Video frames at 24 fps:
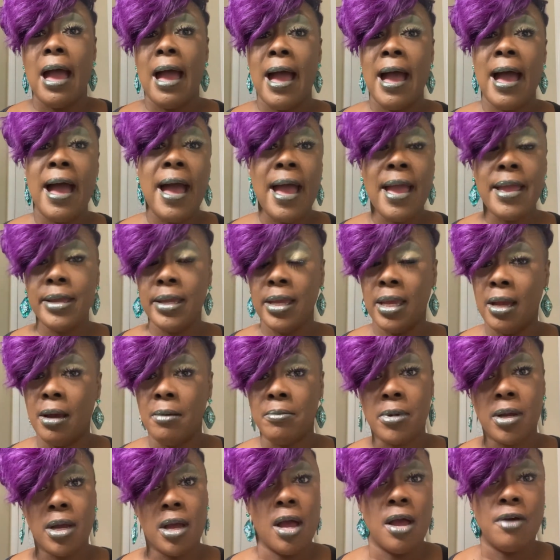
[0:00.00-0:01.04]
I
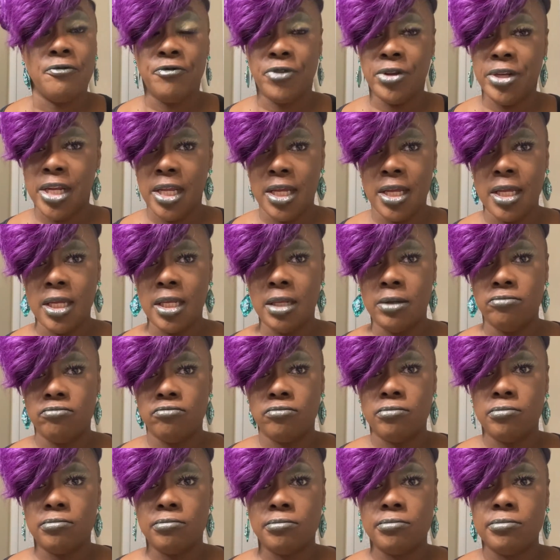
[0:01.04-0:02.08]
am confident
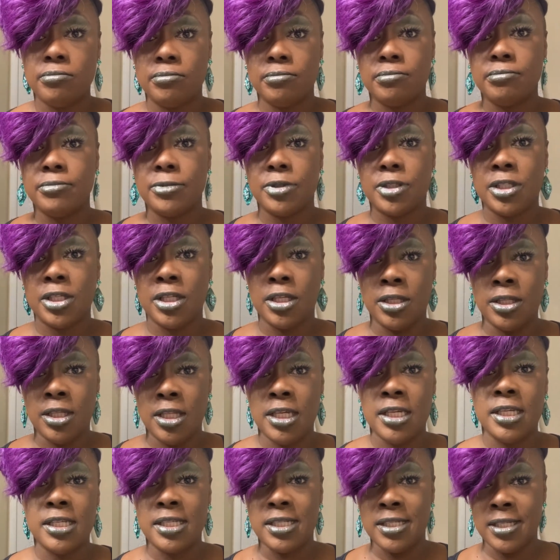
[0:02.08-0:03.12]
to
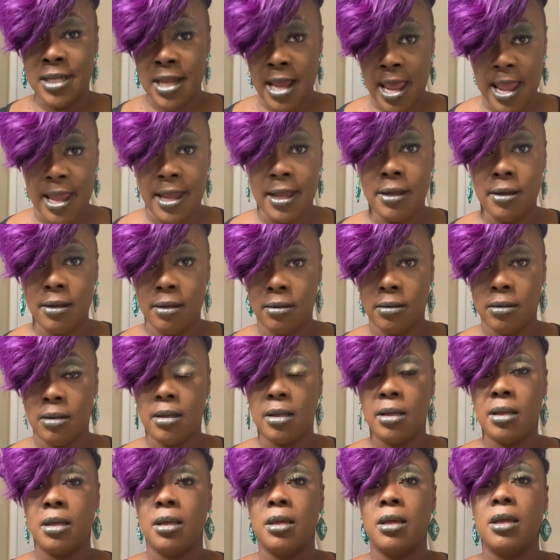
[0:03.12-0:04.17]
this day
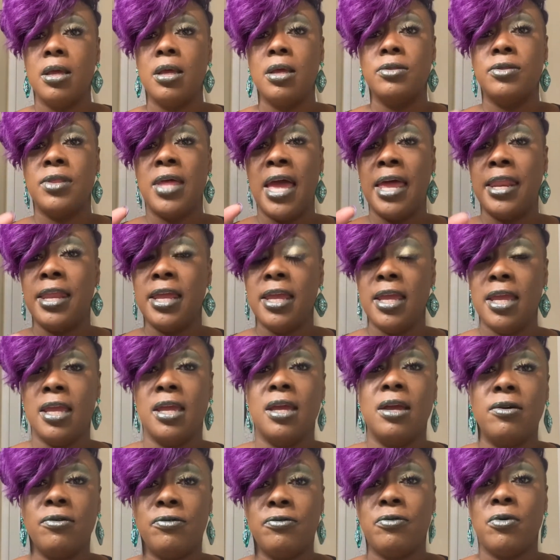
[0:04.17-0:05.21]
that
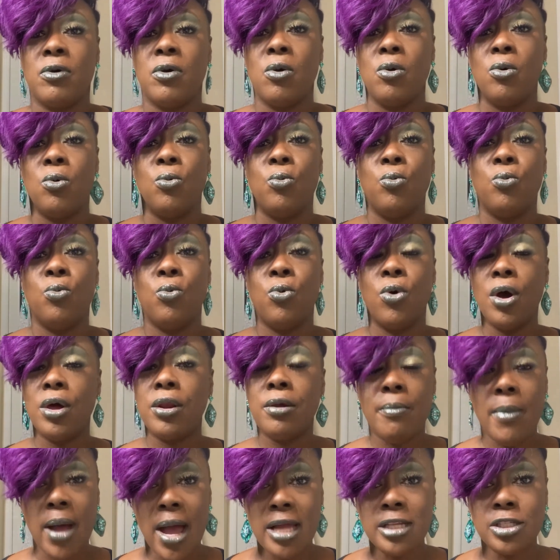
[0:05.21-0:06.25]
if one
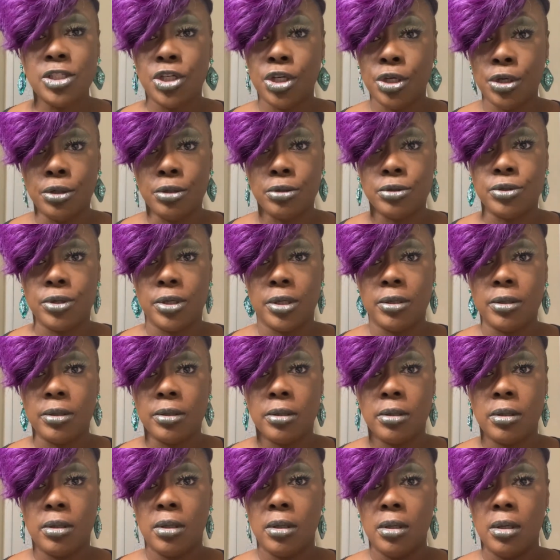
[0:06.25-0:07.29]
of my children,
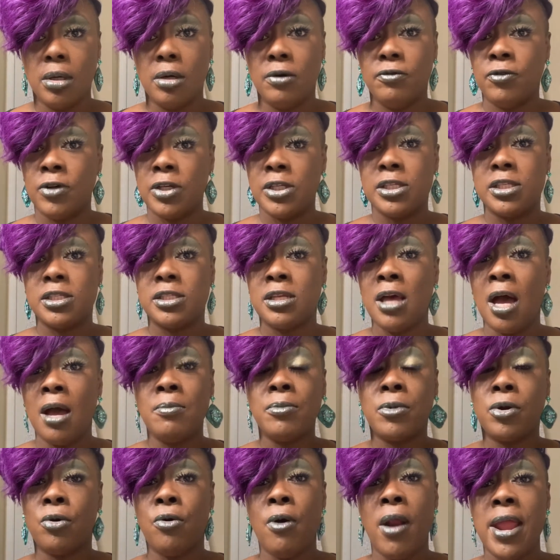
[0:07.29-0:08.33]
for
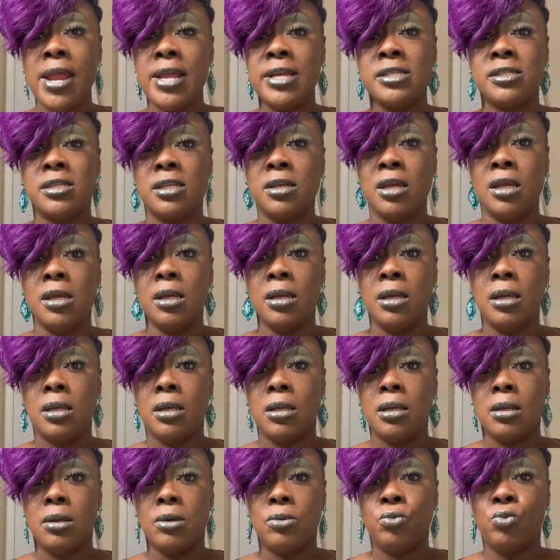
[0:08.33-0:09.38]
some crazy
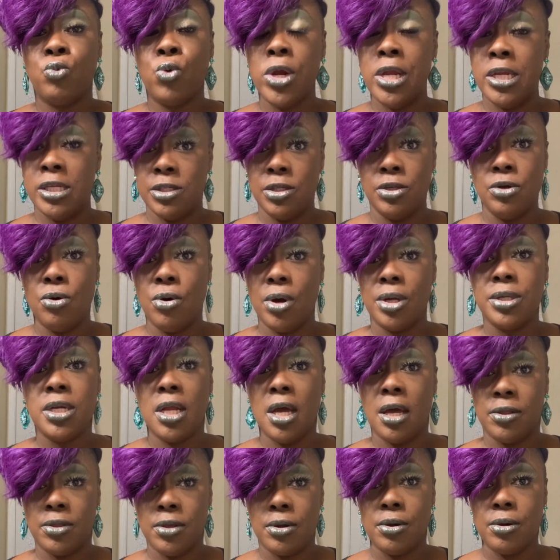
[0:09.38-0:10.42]
reason or
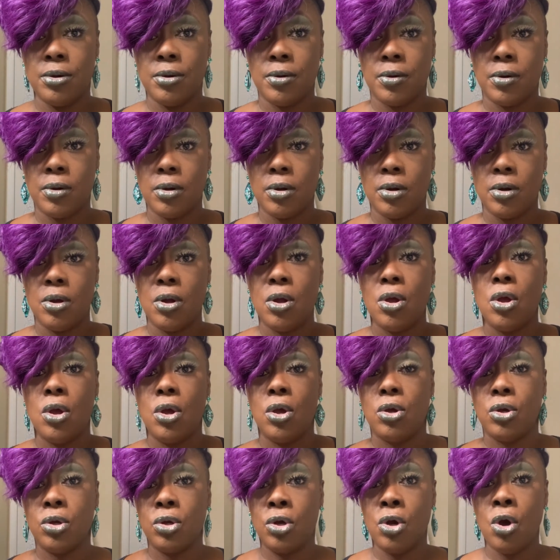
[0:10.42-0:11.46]
another,
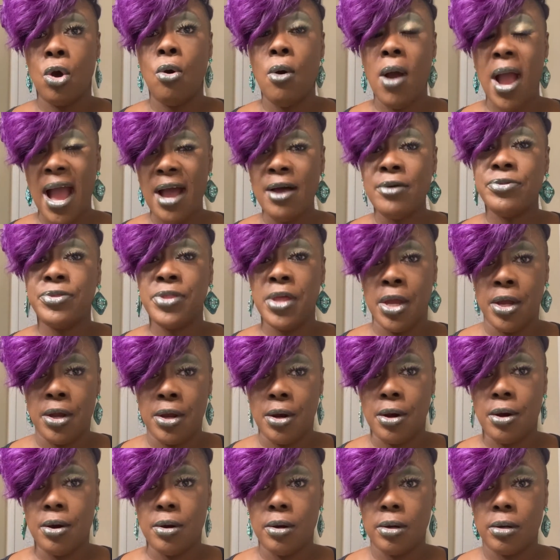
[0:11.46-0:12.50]
go out
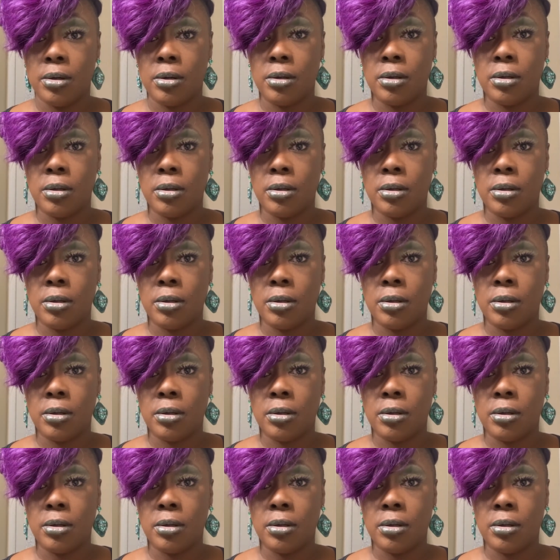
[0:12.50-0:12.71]
there